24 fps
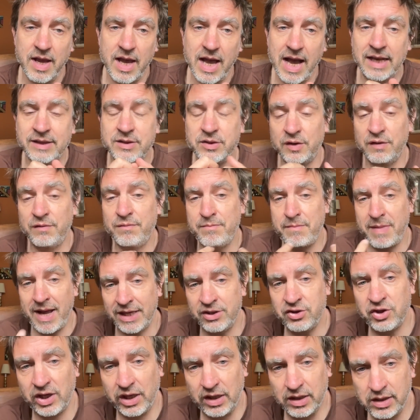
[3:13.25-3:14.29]
And sort of
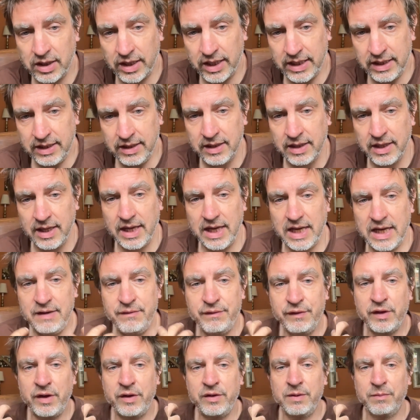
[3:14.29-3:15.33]
magically,
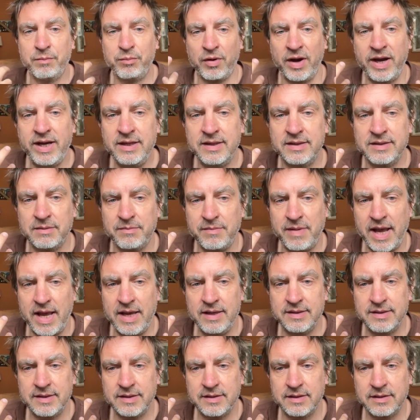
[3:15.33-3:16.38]
even though the brain is a
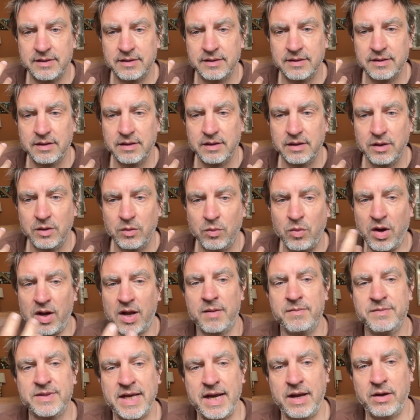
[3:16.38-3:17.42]
mess, what
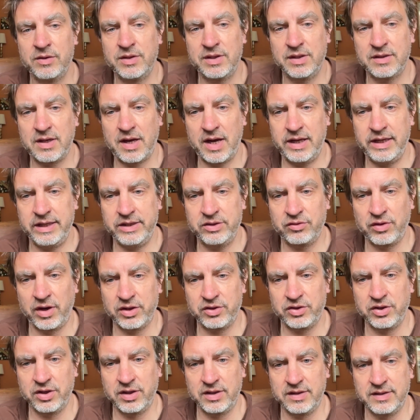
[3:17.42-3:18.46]
comes out is highly
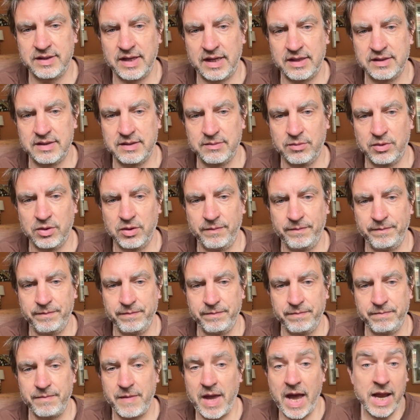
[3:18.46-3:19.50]
structured and sensible.
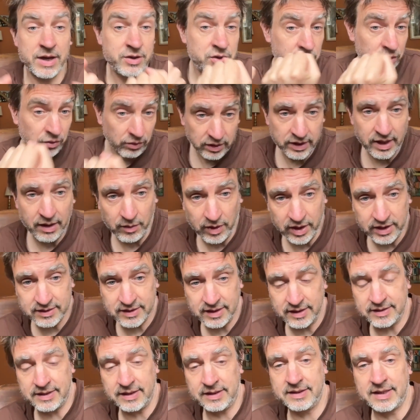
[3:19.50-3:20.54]
And neural networks
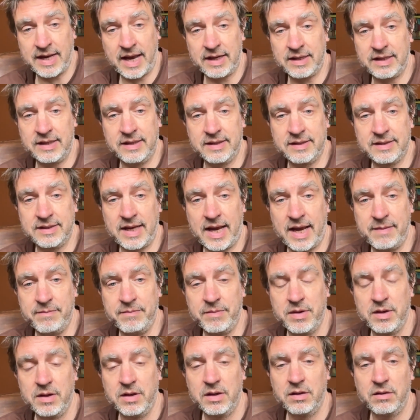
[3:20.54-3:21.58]
is exactly the same,
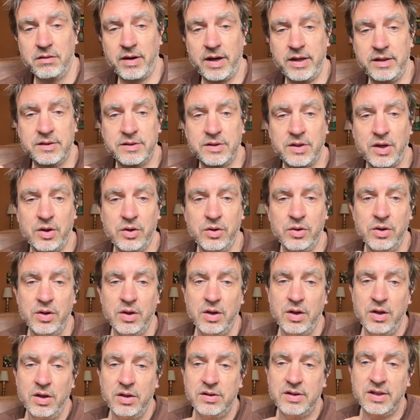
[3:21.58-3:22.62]
right? So
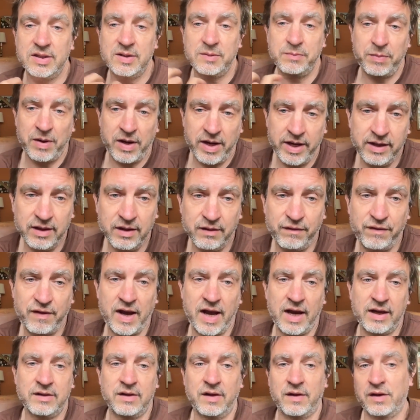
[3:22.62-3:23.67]
despite the
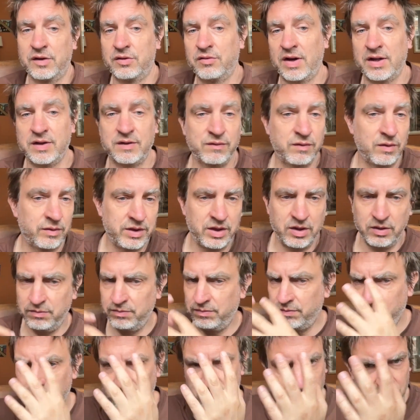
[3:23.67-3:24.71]
fact that the
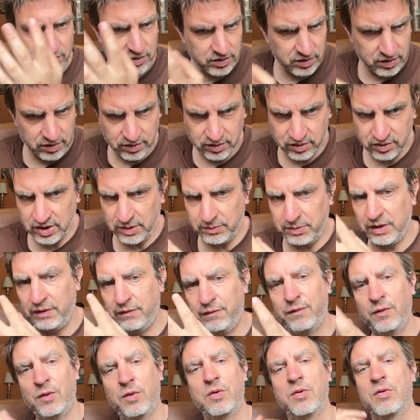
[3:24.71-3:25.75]

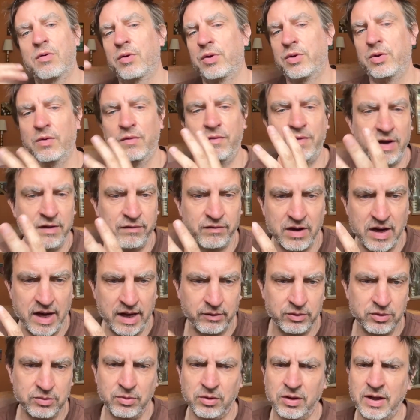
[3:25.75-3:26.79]
GPT-4 or your favorite
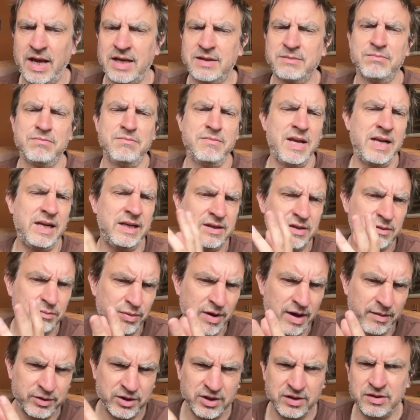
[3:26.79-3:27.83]
language model has millions of
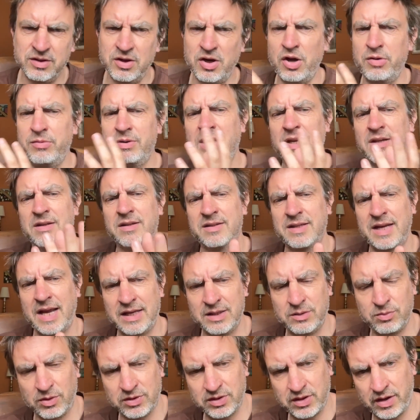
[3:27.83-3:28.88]
parameters, nobody
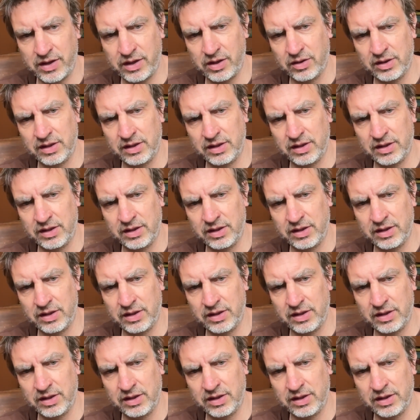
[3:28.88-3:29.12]
understands what's going on